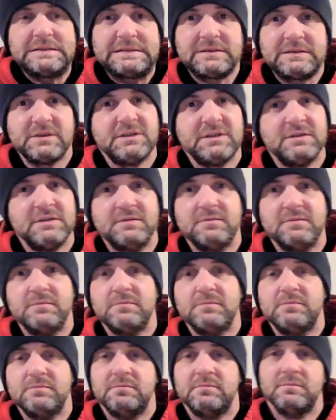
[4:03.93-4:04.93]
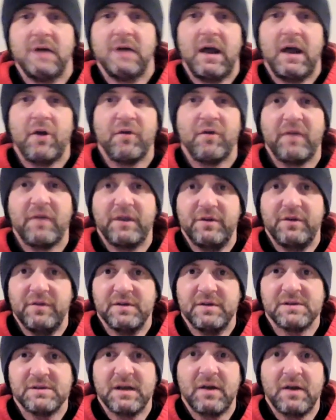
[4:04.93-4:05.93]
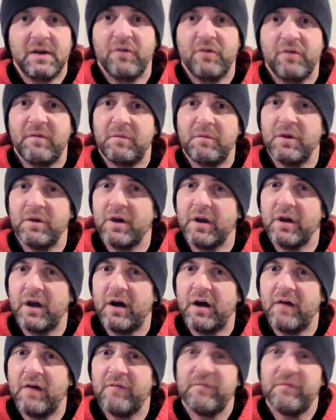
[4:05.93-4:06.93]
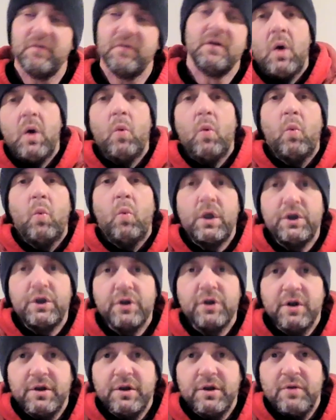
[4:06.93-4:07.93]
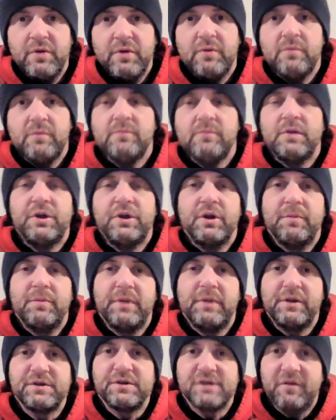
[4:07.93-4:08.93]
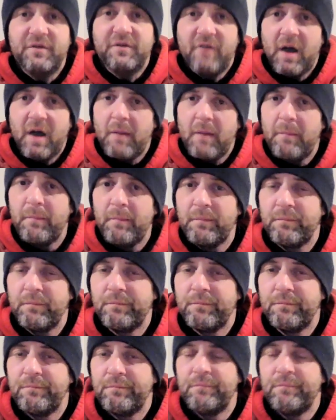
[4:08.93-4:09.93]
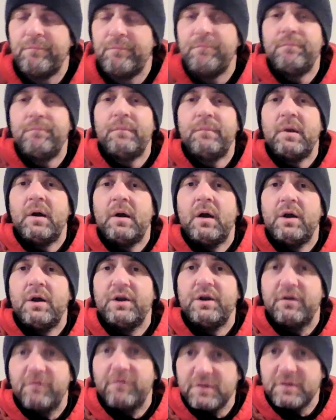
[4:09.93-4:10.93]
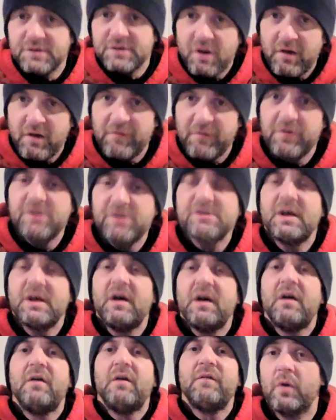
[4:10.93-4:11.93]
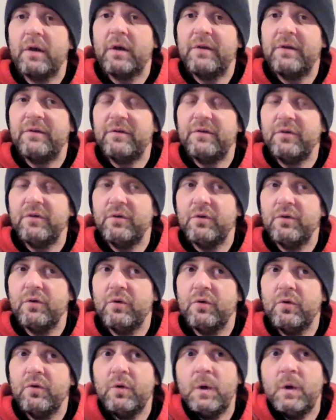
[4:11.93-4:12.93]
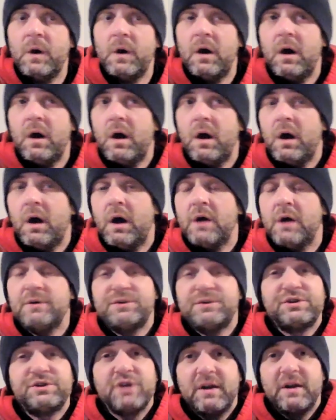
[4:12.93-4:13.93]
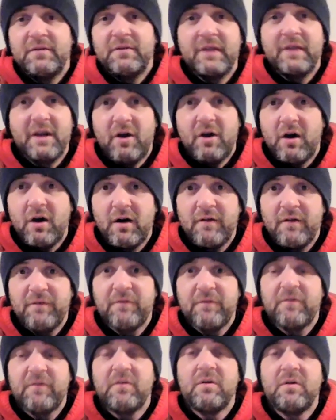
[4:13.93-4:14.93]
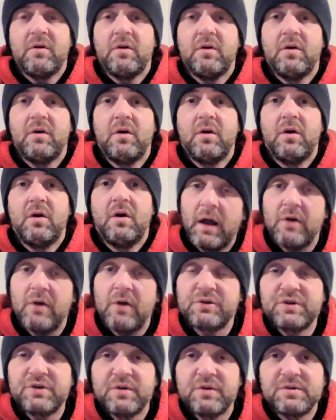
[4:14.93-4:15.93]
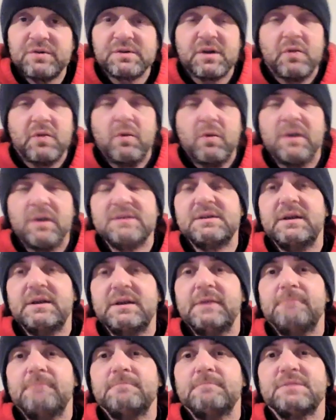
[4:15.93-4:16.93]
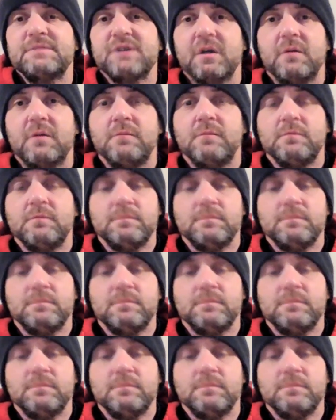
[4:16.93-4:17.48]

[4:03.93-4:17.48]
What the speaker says: I don't know. I don't know if I can do this. I don't know if I'm good enough. What are you going to do? Are you going to pick yourself up? You're going to feel sorry for yourself? Going to shut everything off? College coach is going to want to see. So,